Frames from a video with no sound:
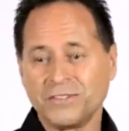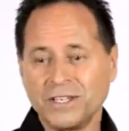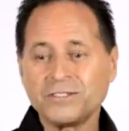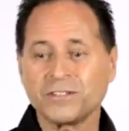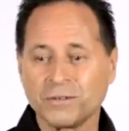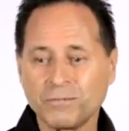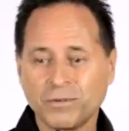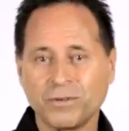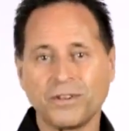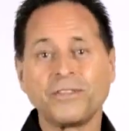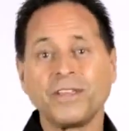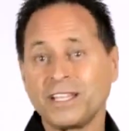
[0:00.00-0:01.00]
These are
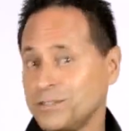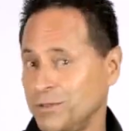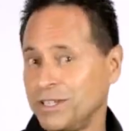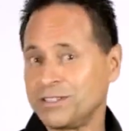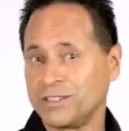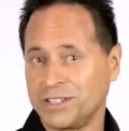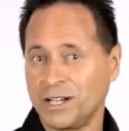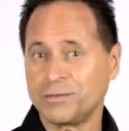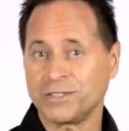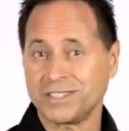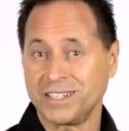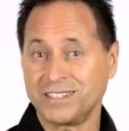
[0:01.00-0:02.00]
important things we need to
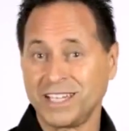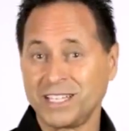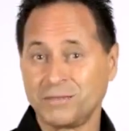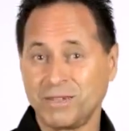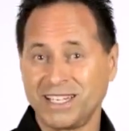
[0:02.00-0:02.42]
accomplish on a daily